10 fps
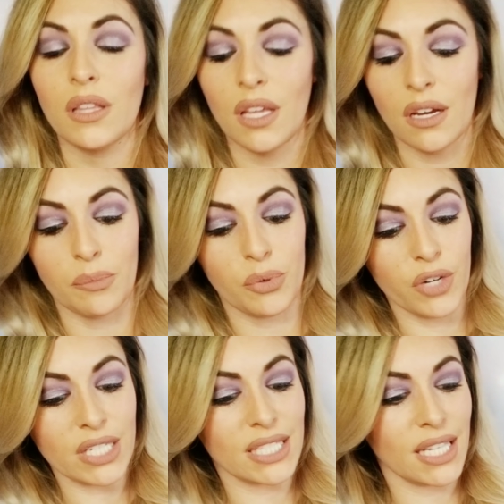They are
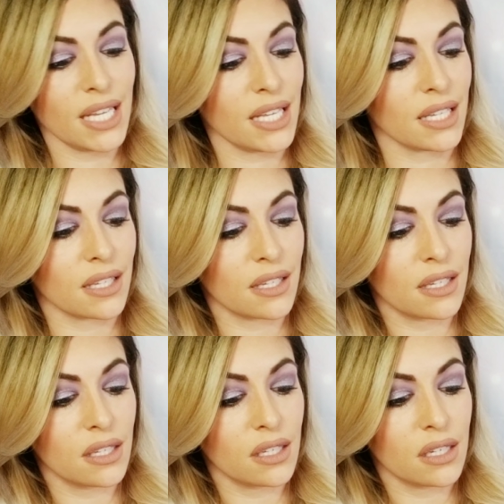pretty.
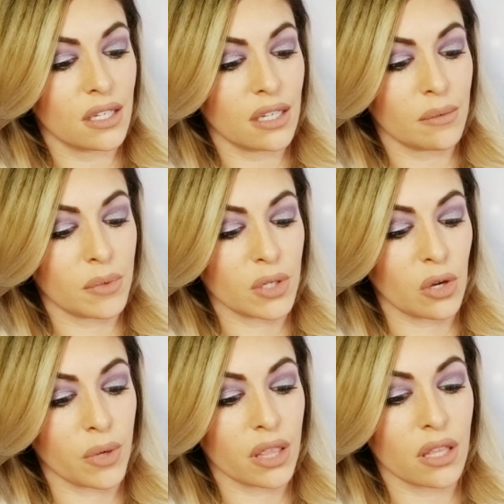I'm gonna
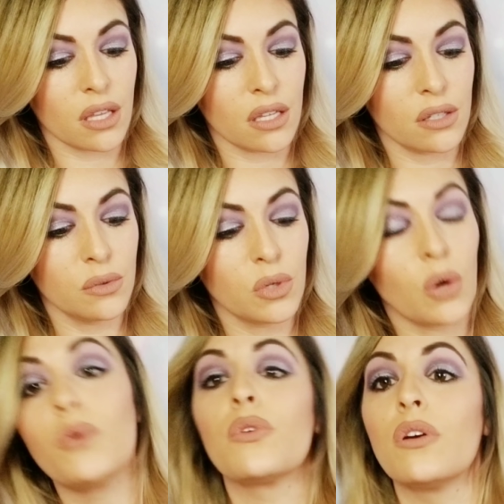go with Igloo
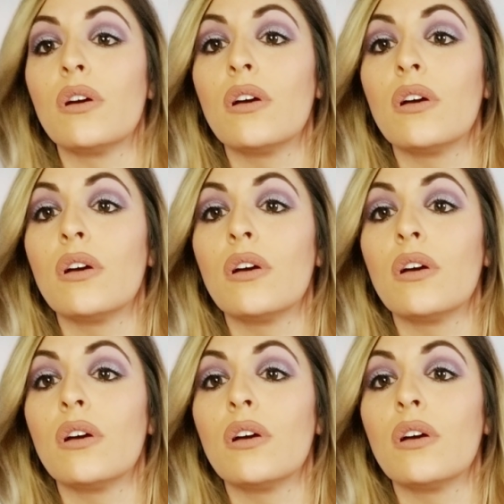Gold.